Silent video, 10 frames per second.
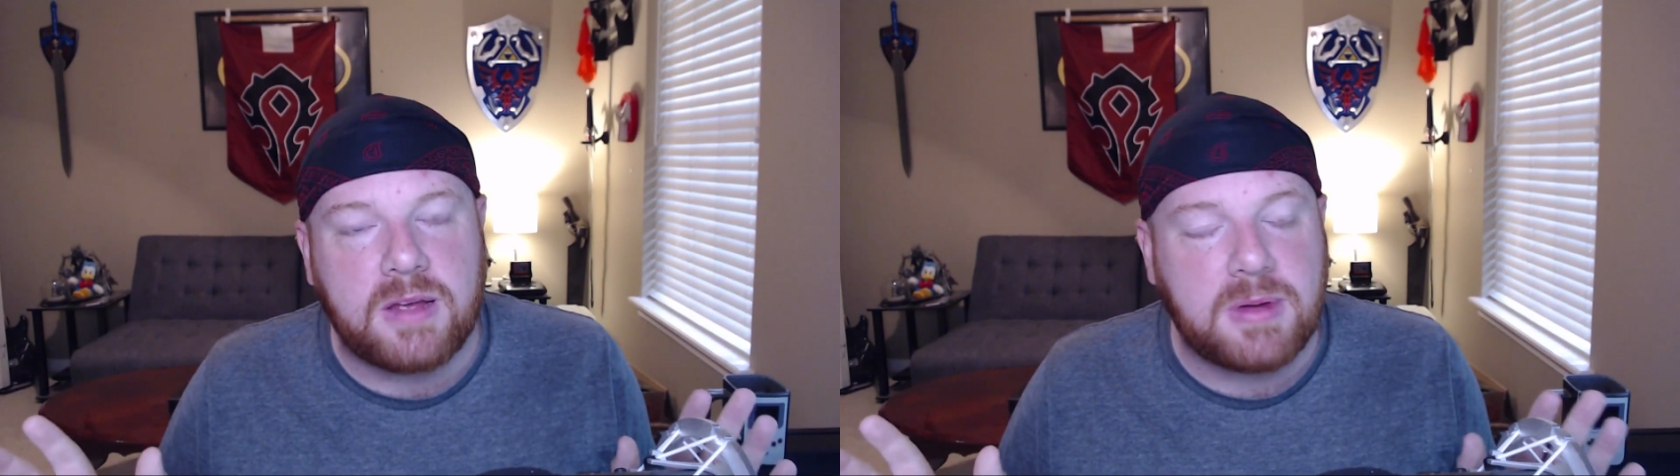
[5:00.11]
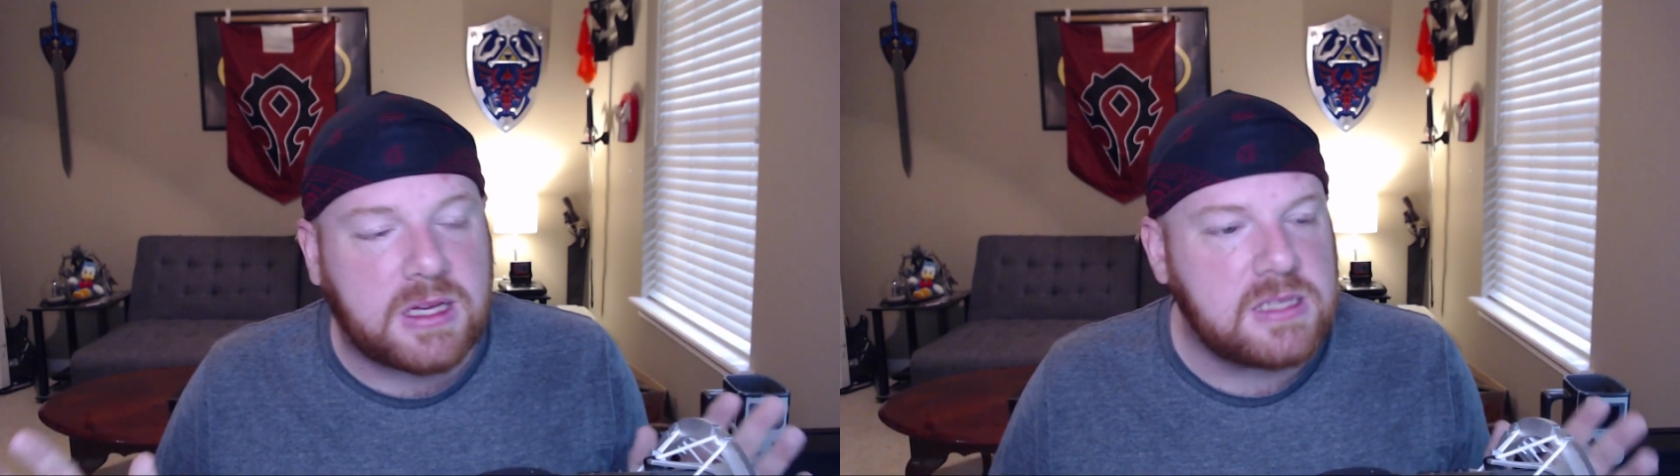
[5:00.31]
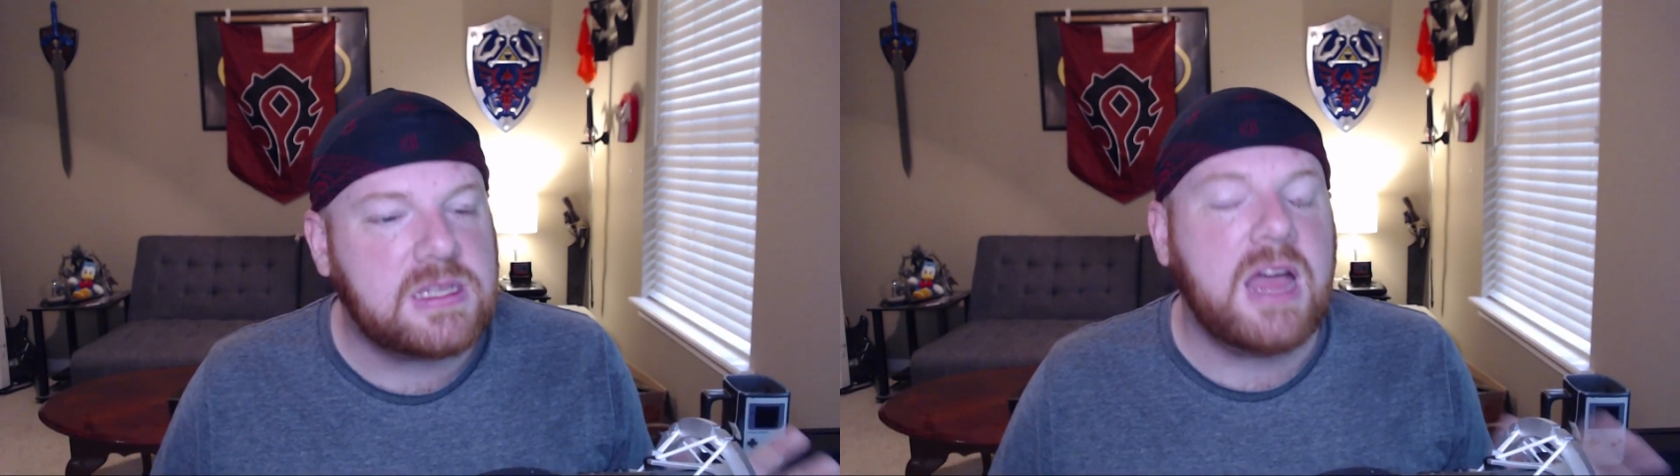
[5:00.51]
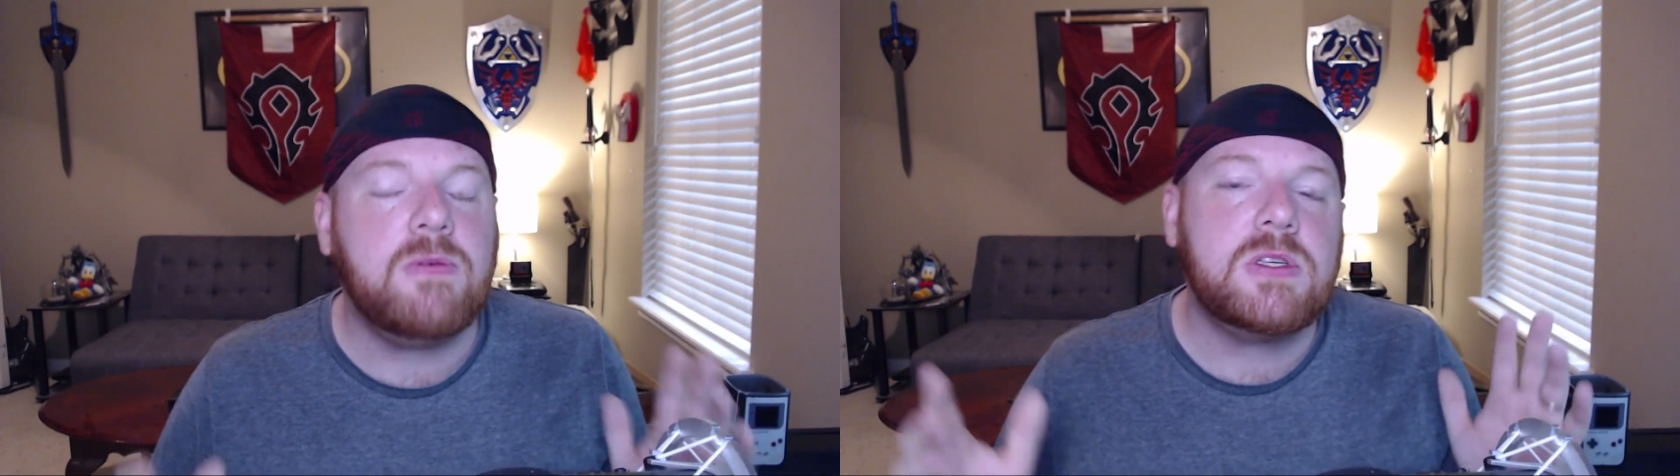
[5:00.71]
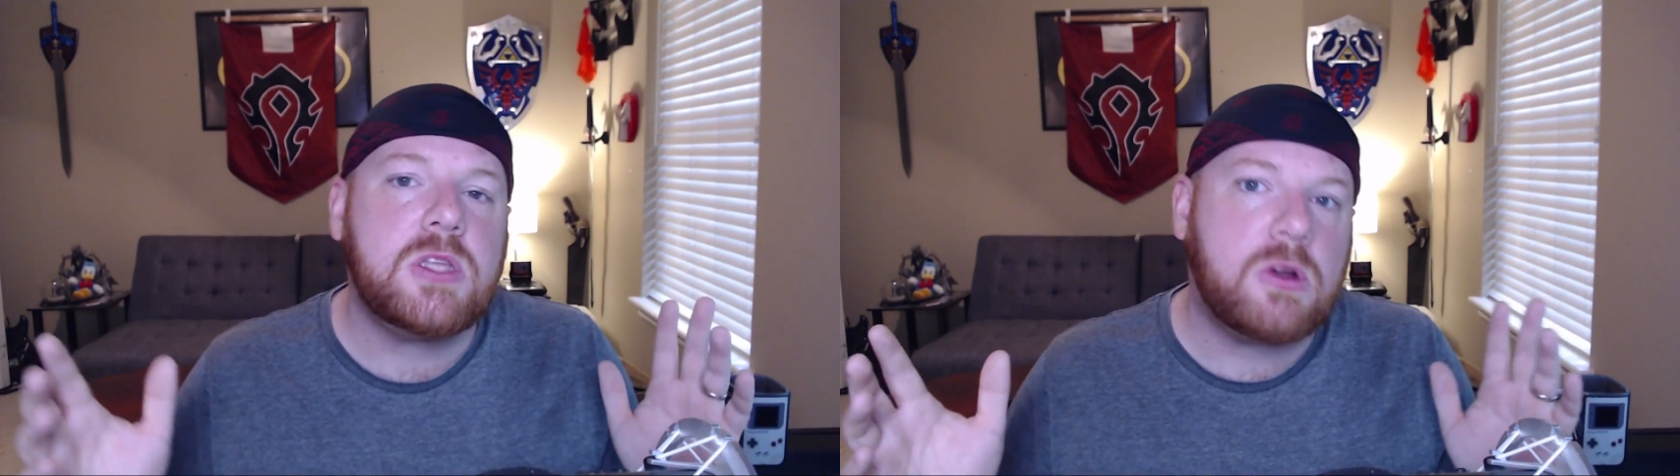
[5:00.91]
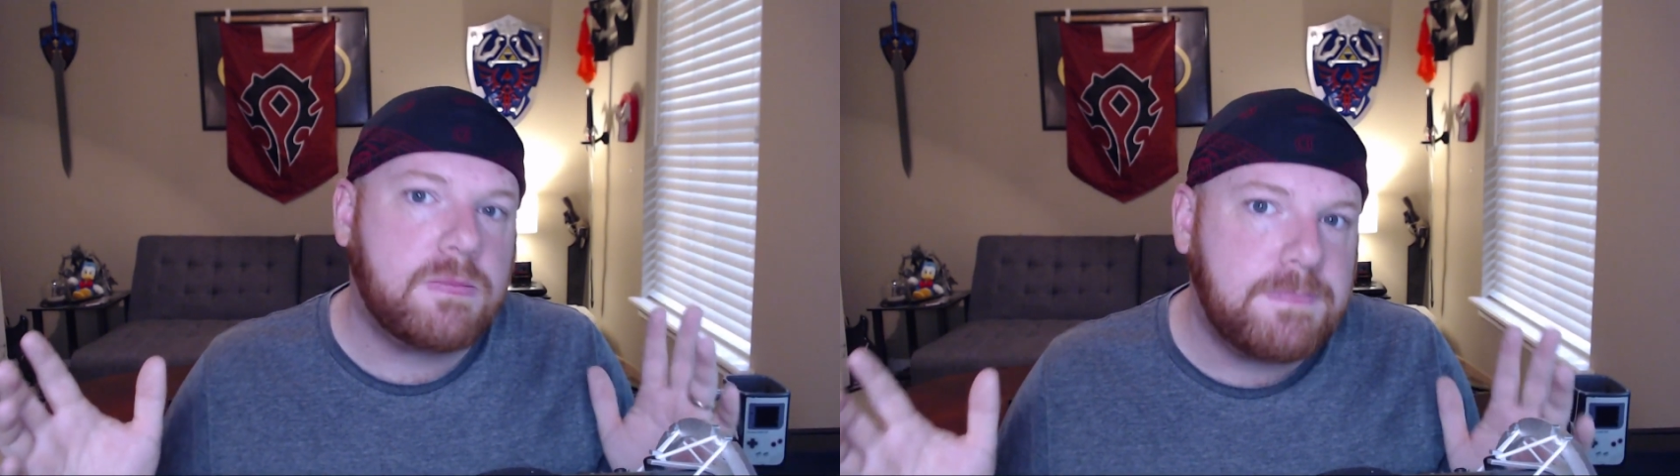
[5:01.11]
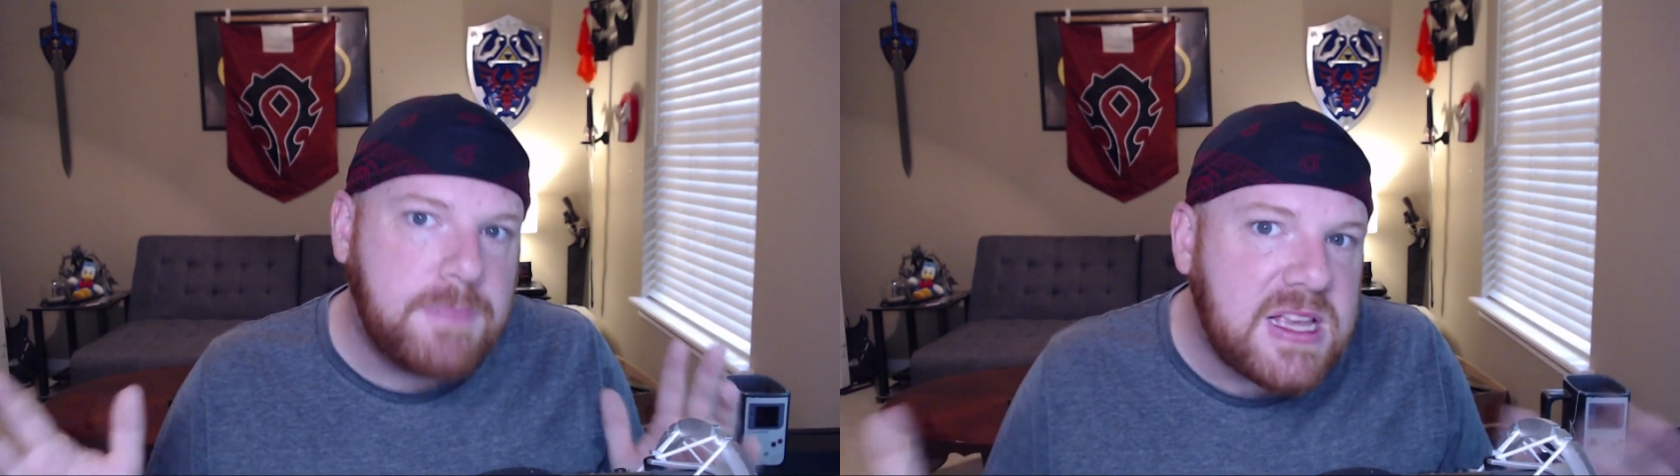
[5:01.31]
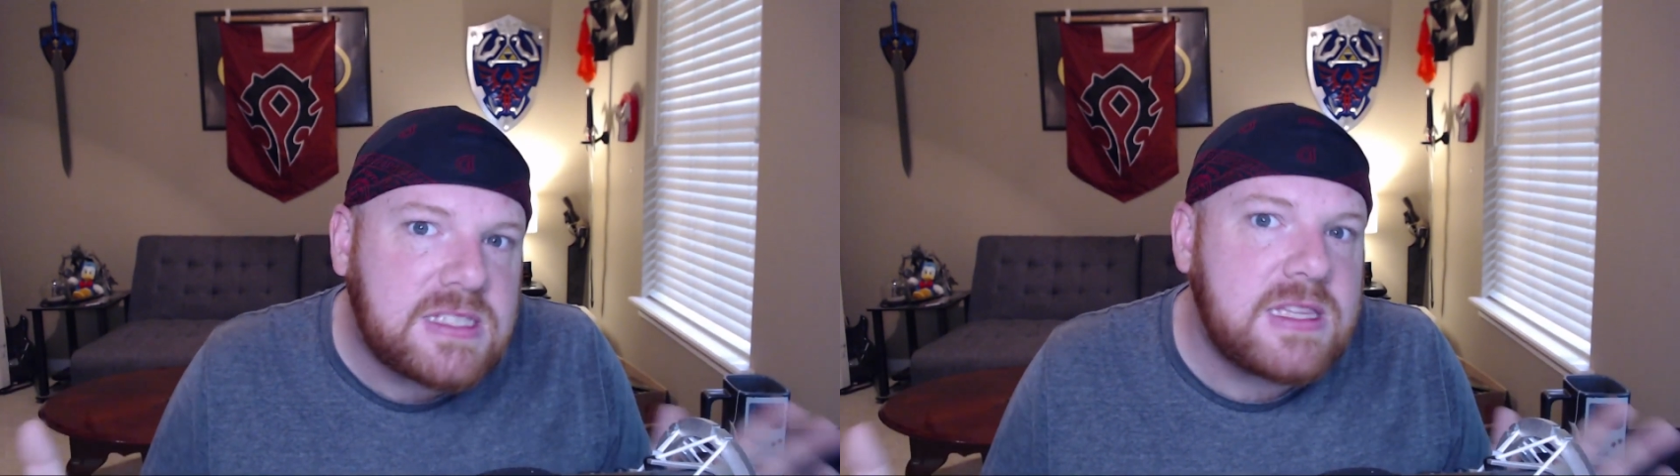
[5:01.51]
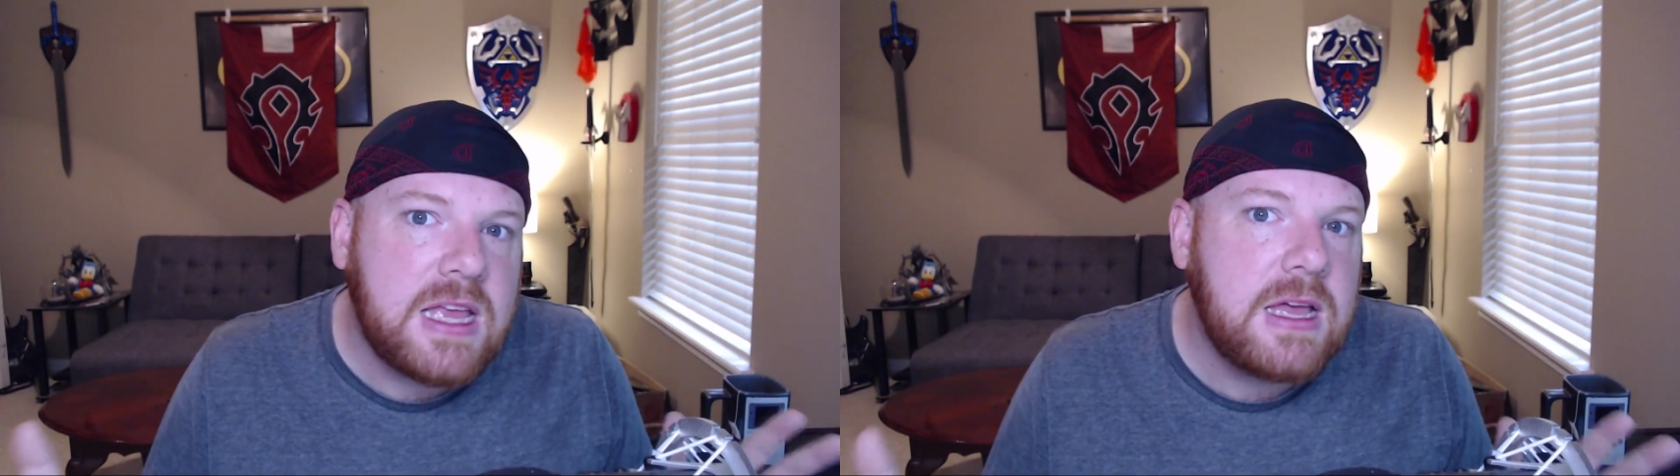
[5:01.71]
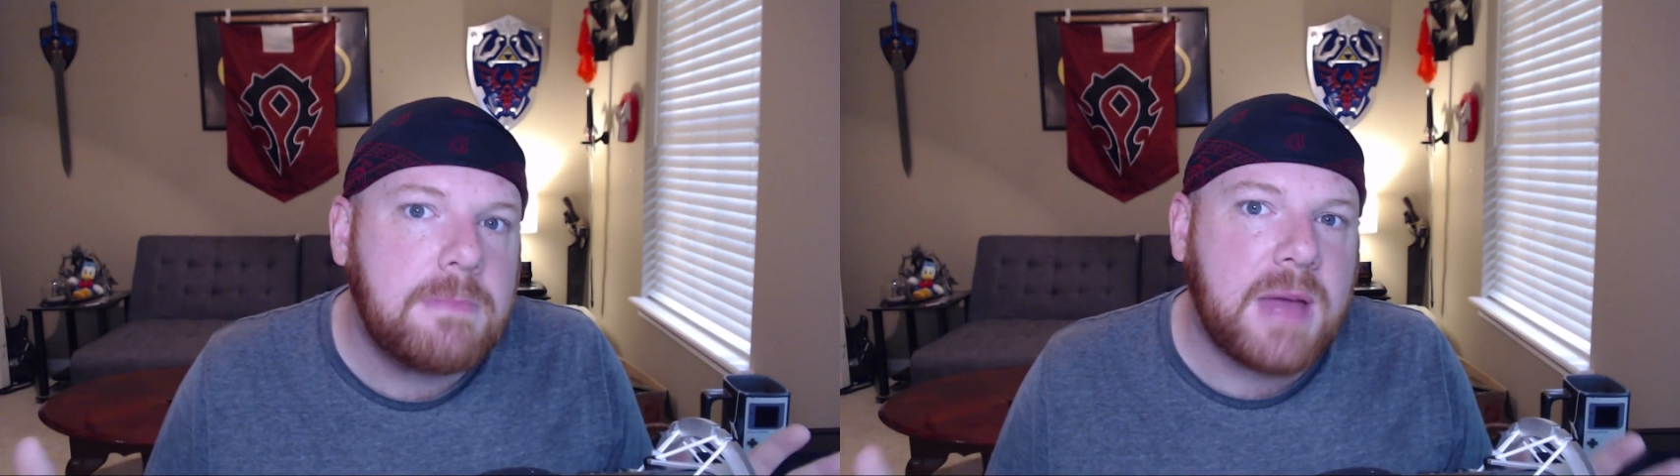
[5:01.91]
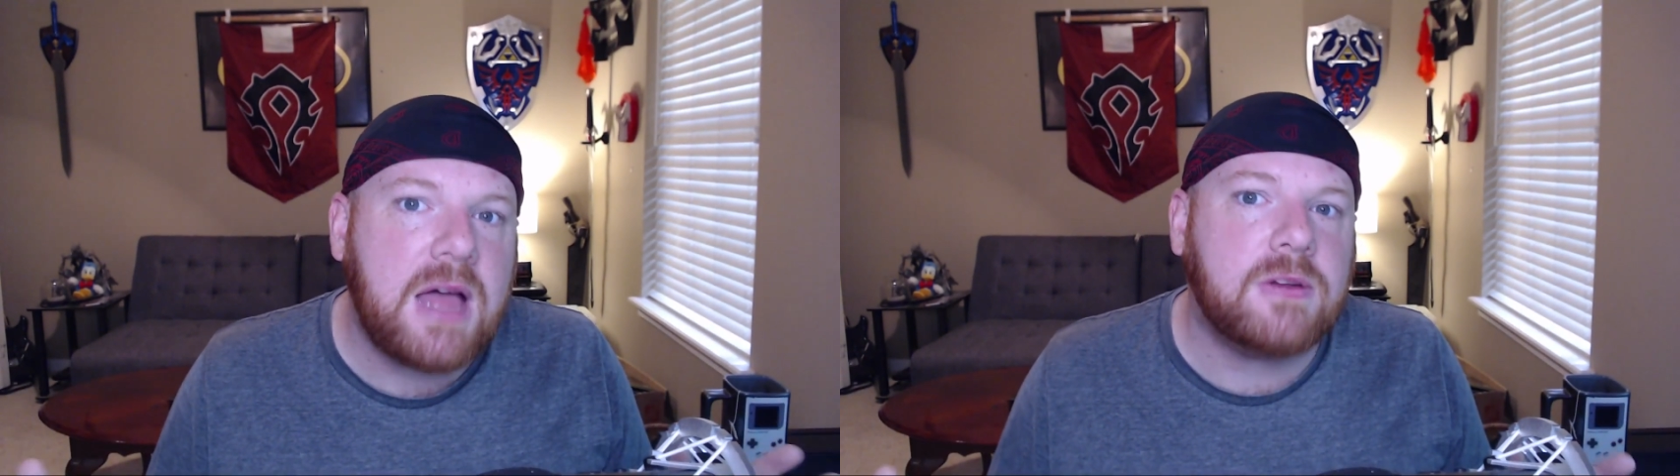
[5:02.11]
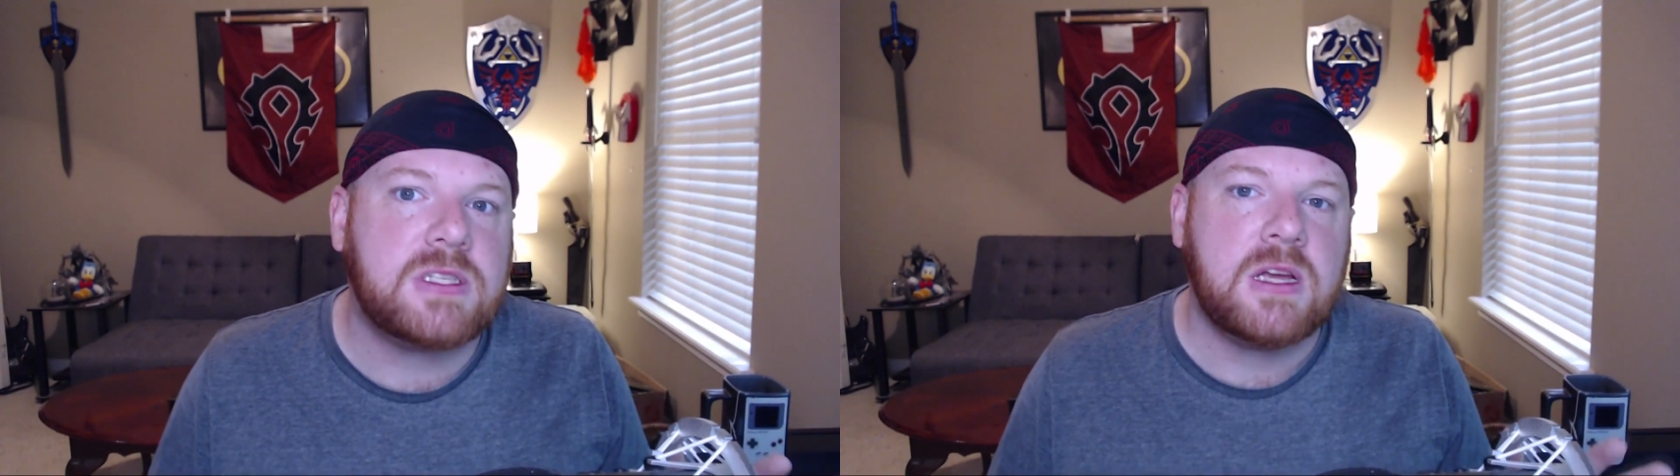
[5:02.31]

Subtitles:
because that was the best thing about